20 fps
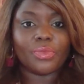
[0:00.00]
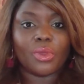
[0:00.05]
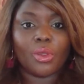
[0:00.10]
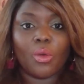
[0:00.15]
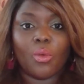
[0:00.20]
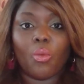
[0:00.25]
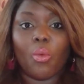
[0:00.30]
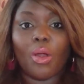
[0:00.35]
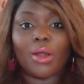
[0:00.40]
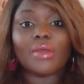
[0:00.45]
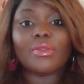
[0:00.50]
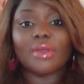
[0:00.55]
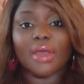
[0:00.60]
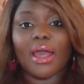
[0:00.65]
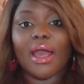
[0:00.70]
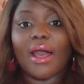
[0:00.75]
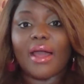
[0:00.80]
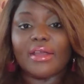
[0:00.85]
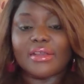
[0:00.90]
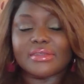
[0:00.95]
One of the
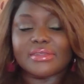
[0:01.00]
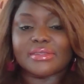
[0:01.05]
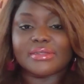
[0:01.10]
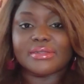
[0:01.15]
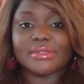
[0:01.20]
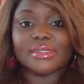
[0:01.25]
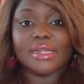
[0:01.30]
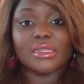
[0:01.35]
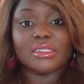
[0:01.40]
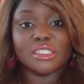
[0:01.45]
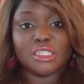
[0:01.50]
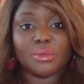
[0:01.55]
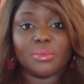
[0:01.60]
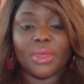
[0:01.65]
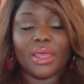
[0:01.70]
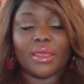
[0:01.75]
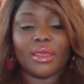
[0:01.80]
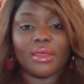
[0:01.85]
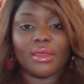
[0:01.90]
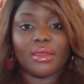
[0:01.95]
guys says to
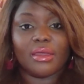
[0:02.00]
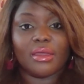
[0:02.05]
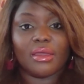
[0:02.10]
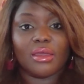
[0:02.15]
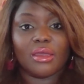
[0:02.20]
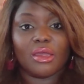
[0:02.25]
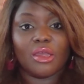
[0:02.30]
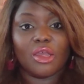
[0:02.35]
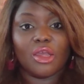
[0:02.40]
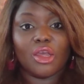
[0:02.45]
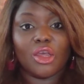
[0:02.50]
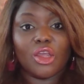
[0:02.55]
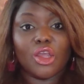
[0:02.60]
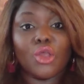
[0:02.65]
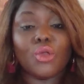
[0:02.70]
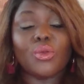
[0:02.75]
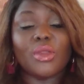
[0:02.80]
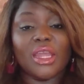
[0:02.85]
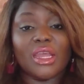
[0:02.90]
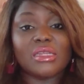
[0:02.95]
me,
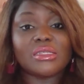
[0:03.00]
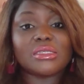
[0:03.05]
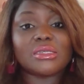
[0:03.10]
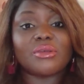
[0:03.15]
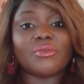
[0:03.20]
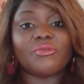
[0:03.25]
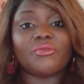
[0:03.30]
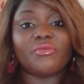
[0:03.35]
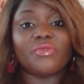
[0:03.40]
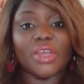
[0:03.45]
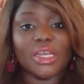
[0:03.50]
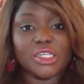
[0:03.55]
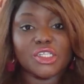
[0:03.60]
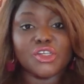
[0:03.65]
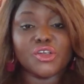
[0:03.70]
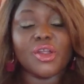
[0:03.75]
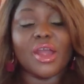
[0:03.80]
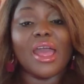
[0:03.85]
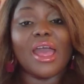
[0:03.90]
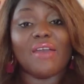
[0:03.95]
you need to fix
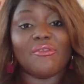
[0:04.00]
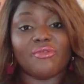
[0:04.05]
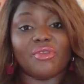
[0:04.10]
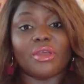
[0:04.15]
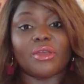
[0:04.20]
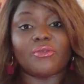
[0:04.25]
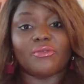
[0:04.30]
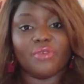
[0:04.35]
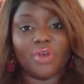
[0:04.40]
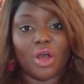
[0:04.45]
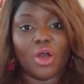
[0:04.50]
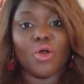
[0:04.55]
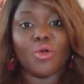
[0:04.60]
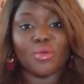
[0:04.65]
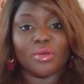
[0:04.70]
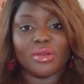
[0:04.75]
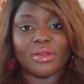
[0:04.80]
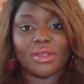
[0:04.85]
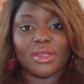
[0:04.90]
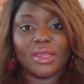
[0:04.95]
your effing
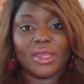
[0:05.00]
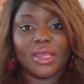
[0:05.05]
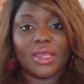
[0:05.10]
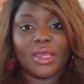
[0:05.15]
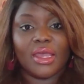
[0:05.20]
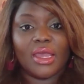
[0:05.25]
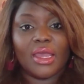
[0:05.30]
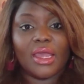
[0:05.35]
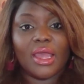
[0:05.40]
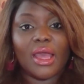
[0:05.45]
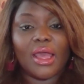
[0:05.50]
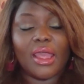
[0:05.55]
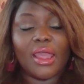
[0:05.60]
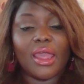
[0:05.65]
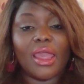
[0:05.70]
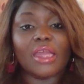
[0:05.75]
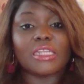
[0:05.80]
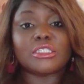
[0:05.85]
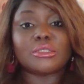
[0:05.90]
phone. It's